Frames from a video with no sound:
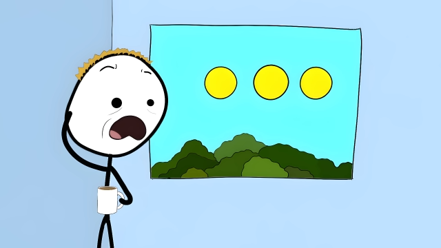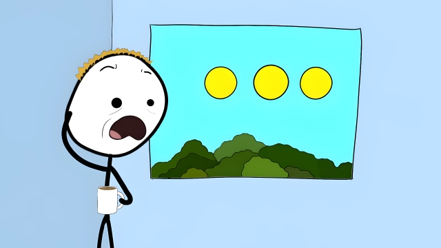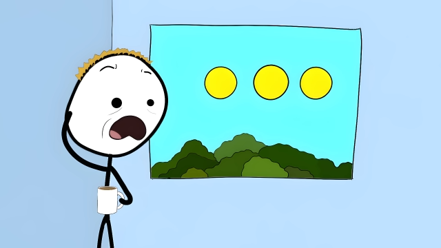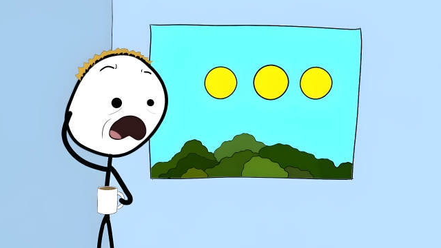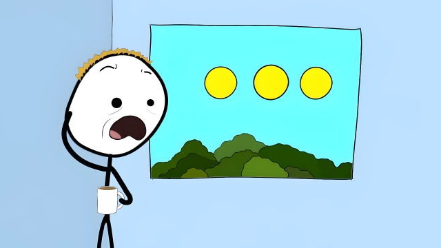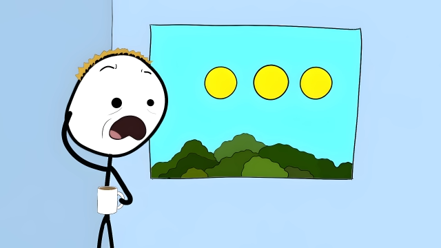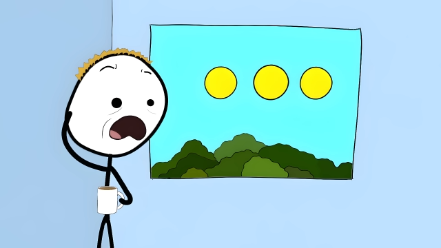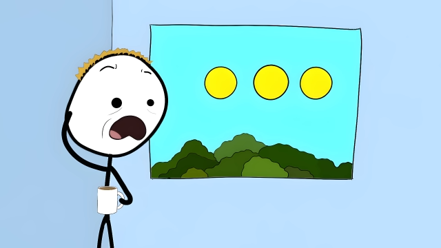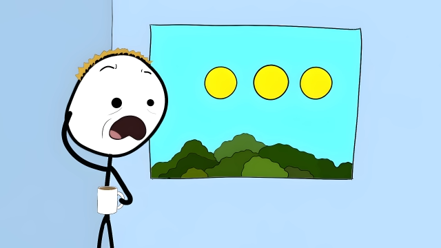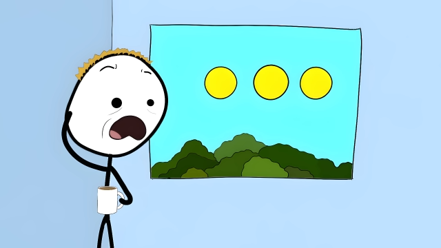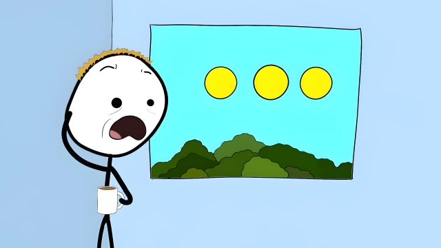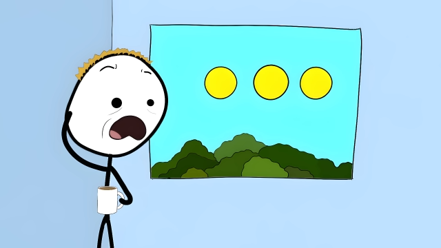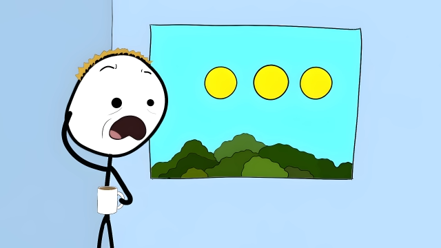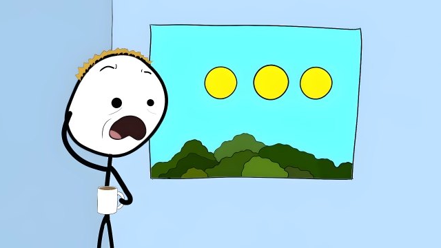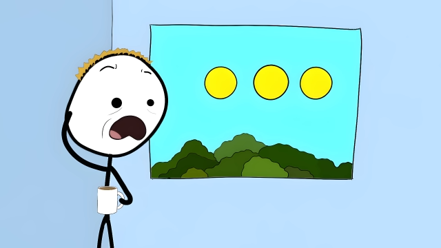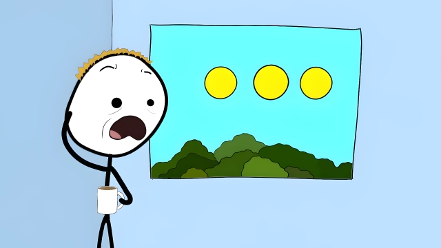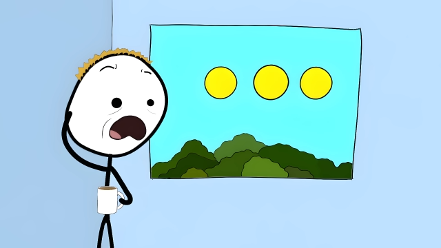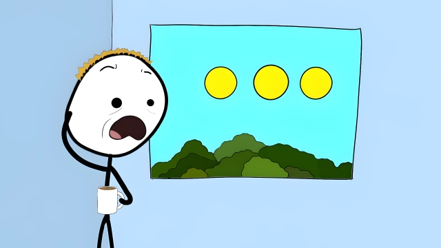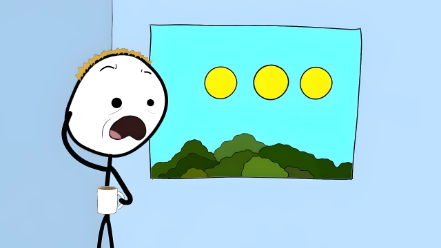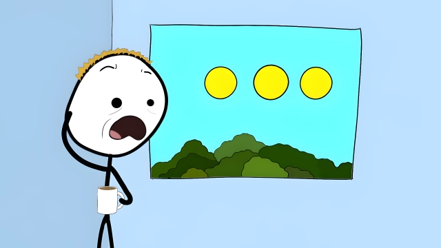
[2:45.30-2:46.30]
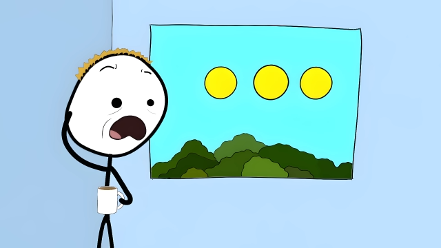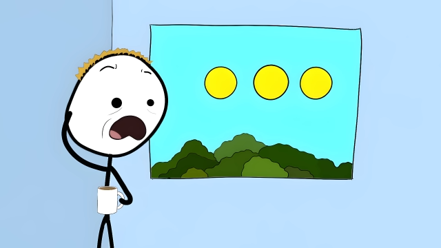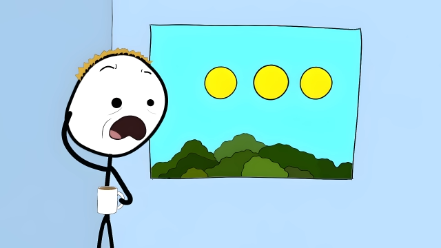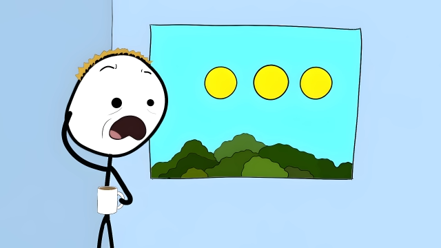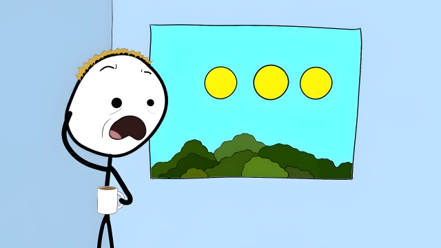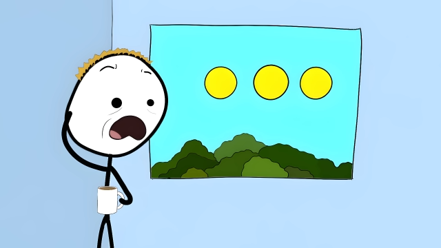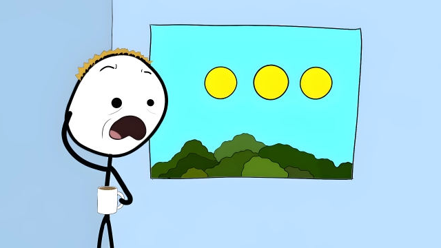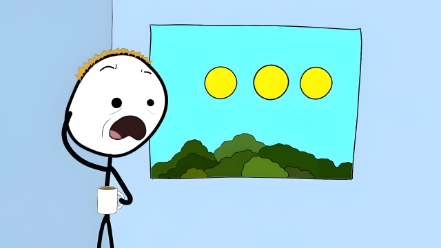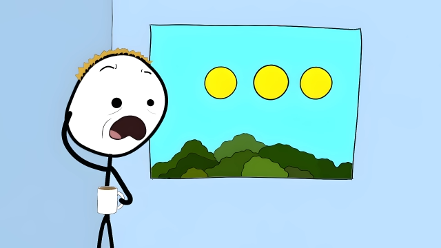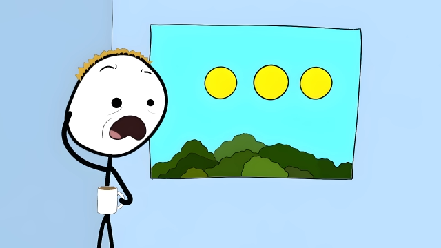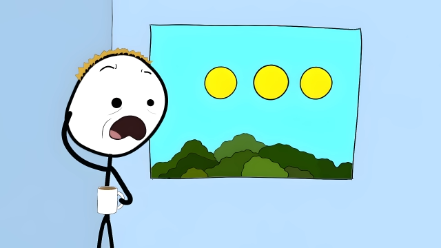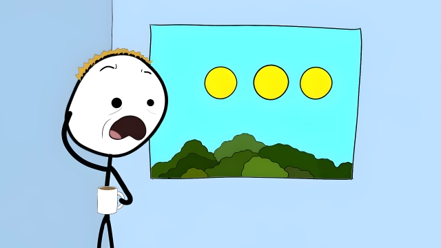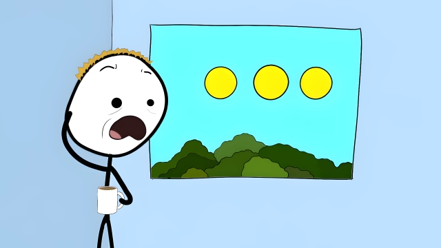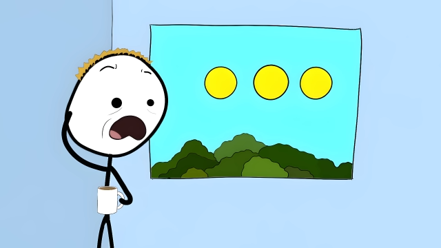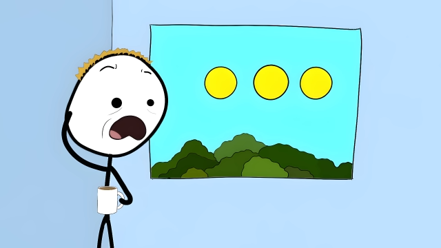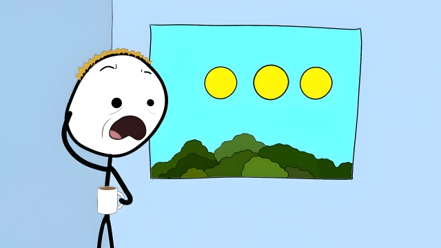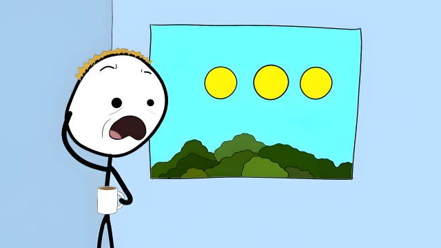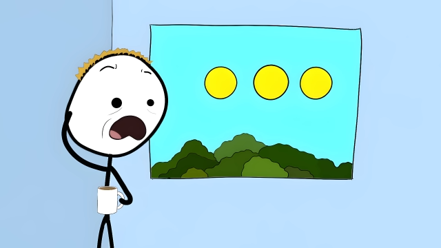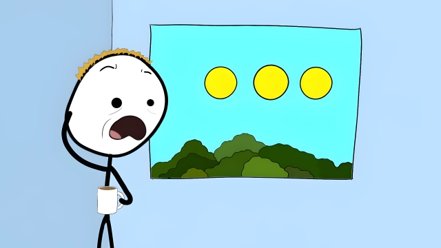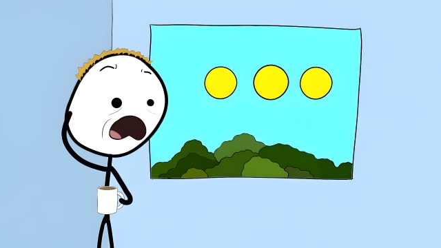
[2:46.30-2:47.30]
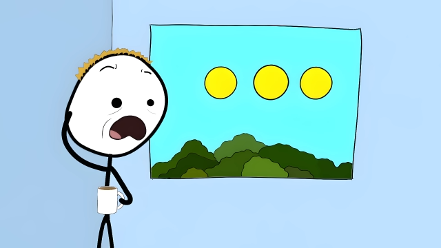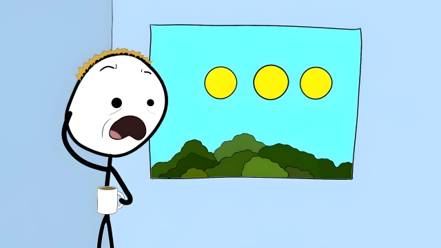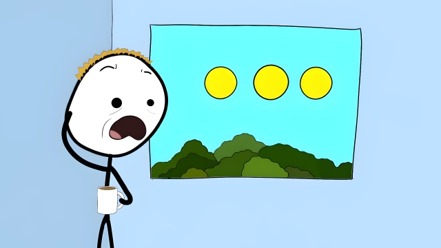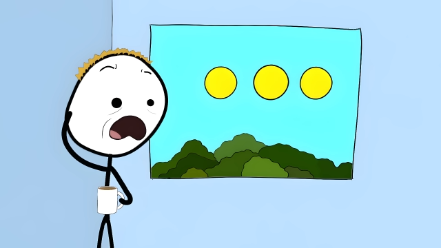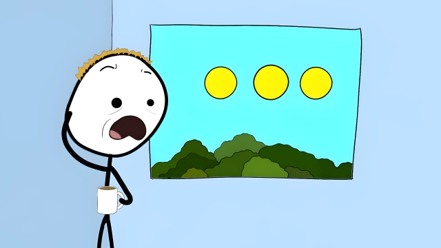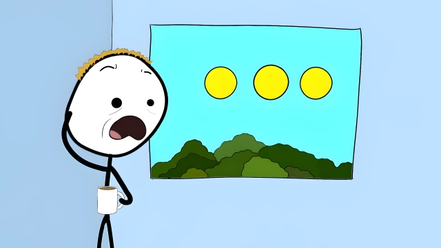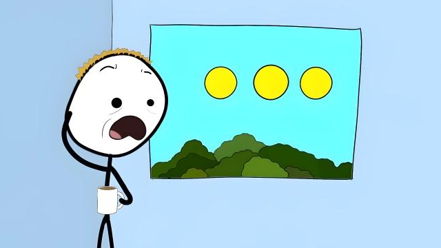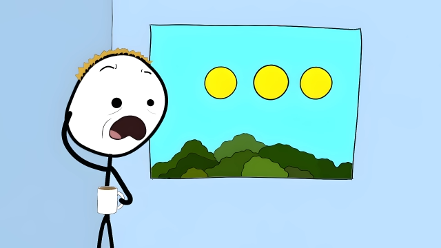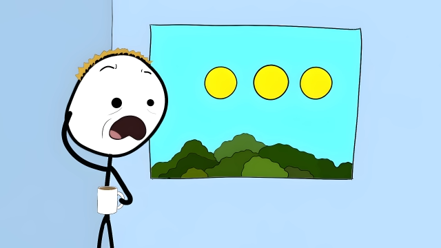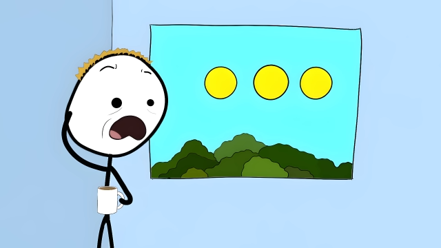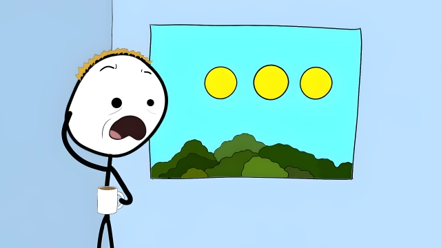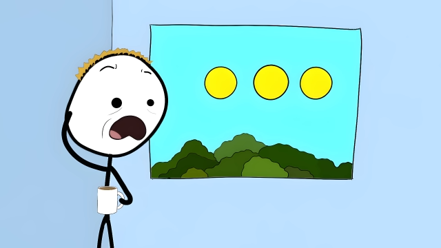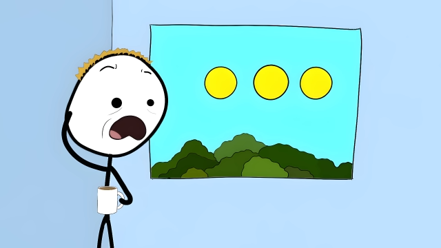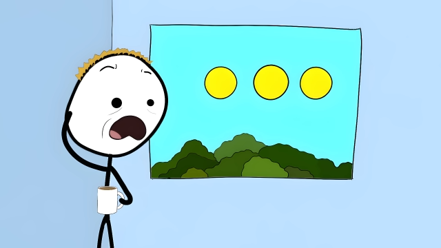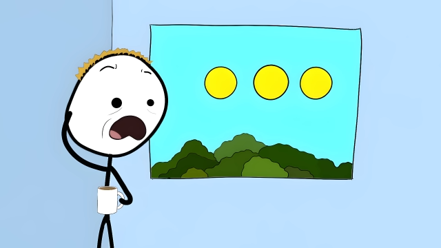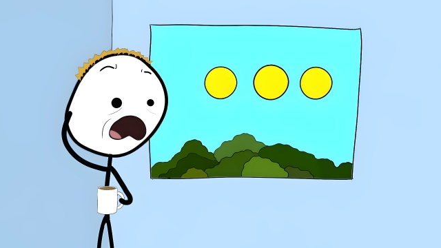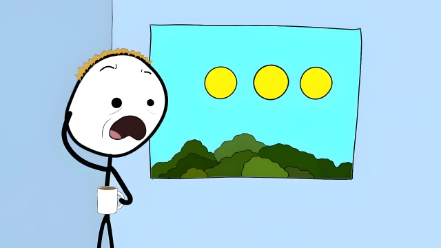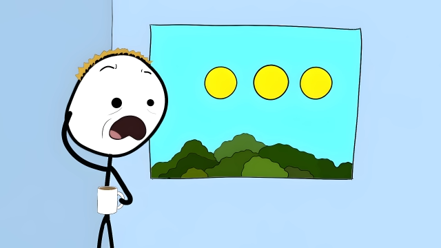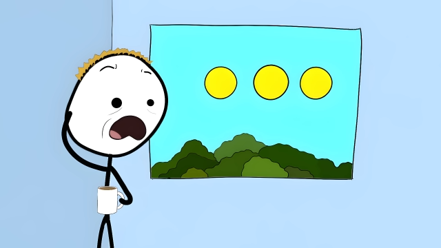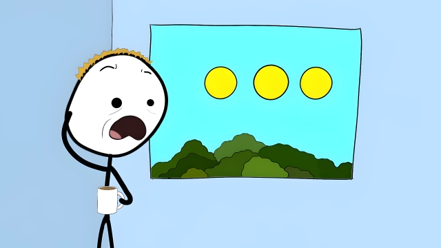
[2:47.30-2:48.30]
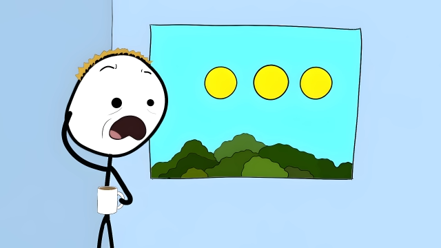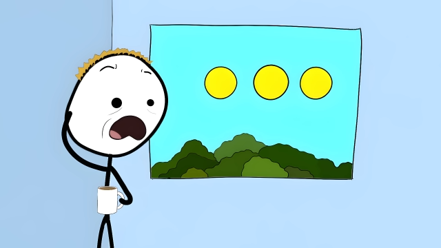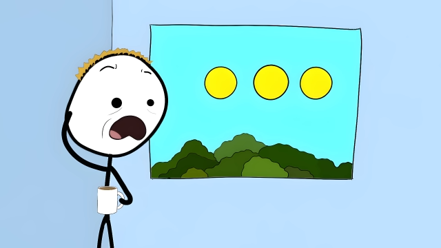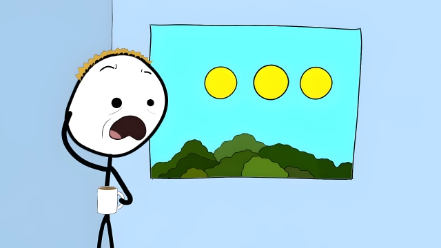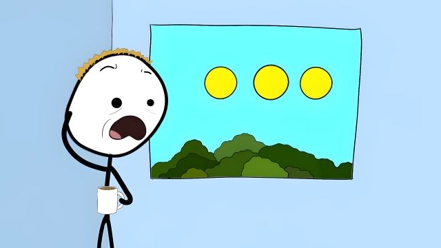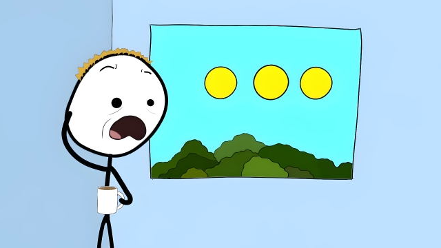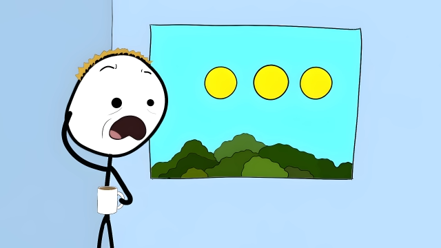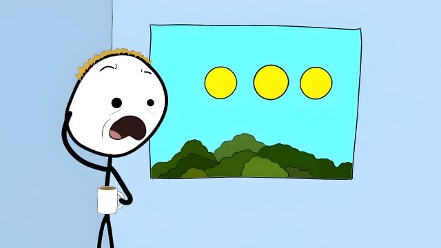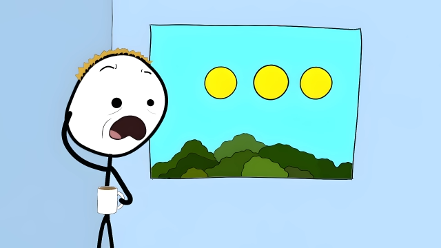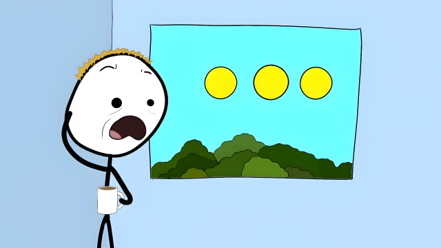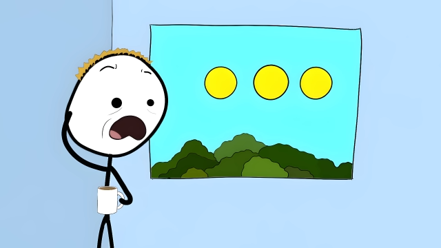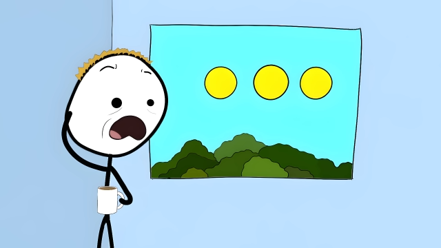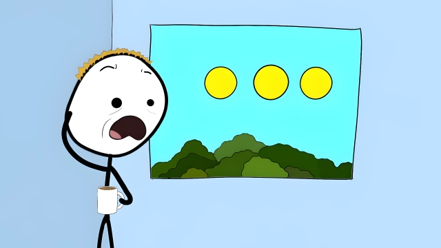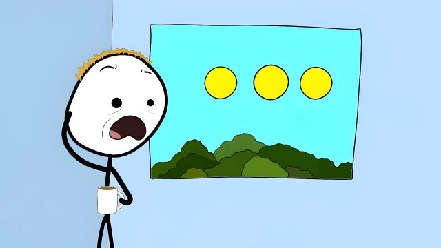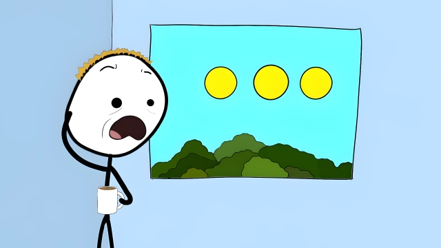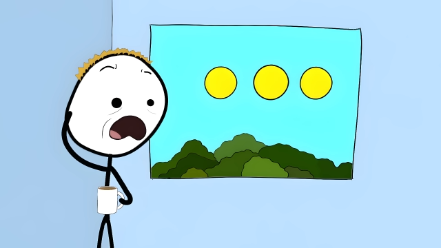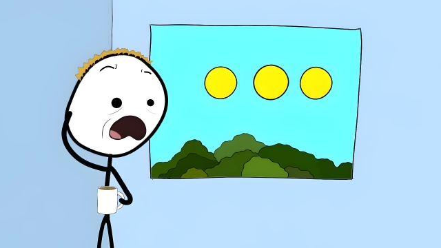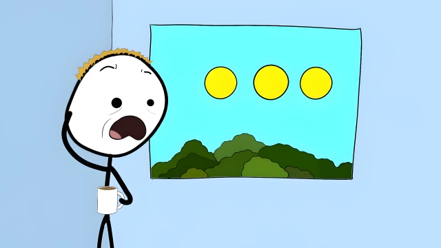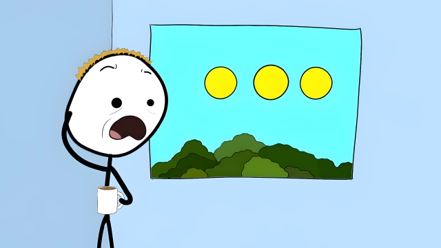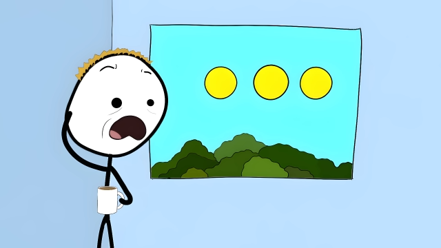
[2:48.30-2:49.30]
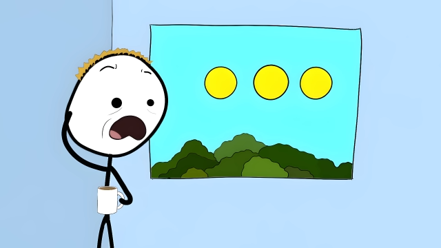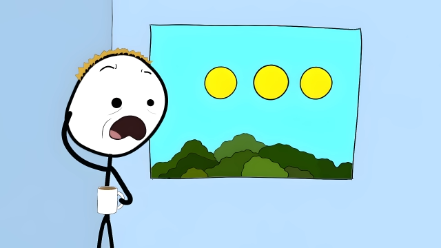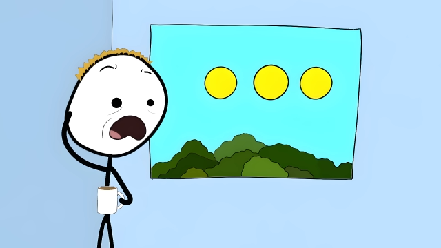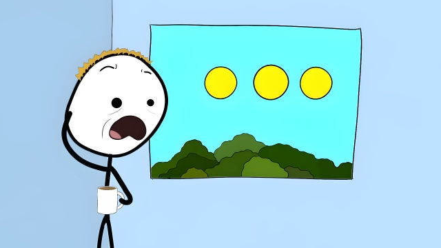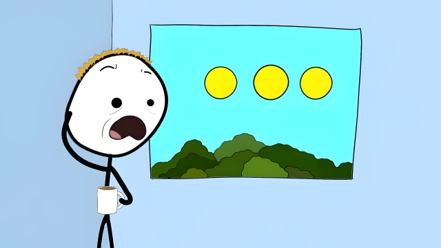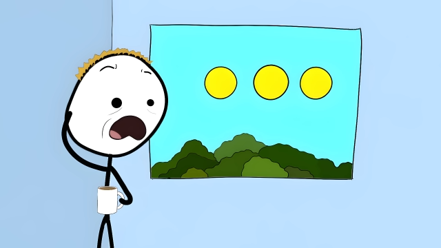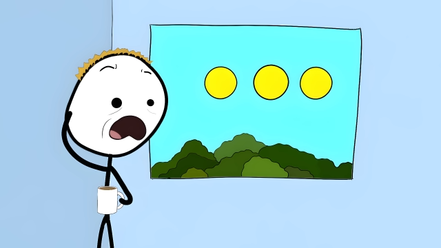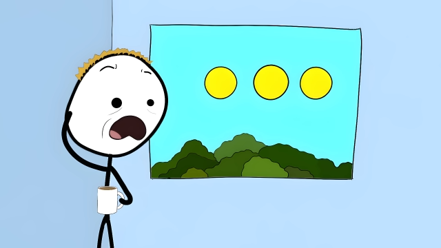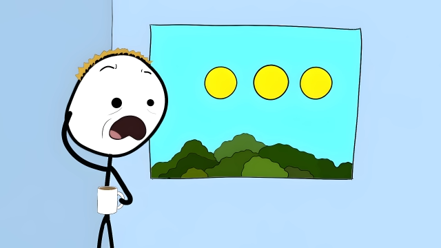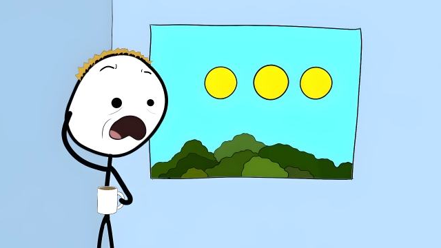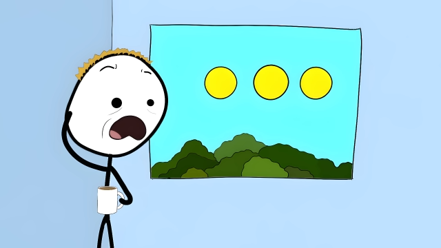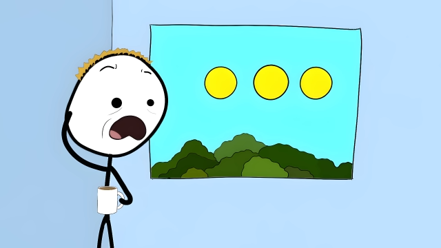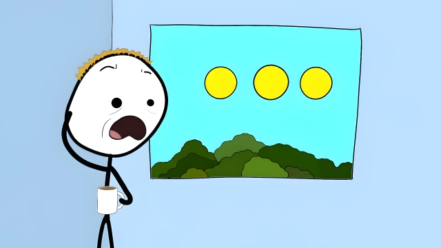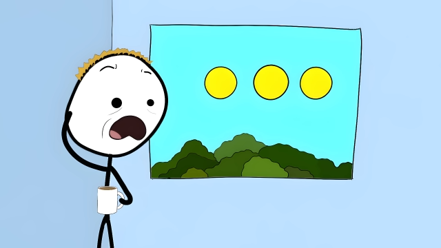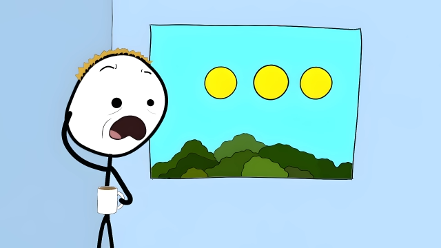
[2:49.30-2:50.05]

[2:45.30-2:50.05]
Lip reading: Nobody's mouth can be seen.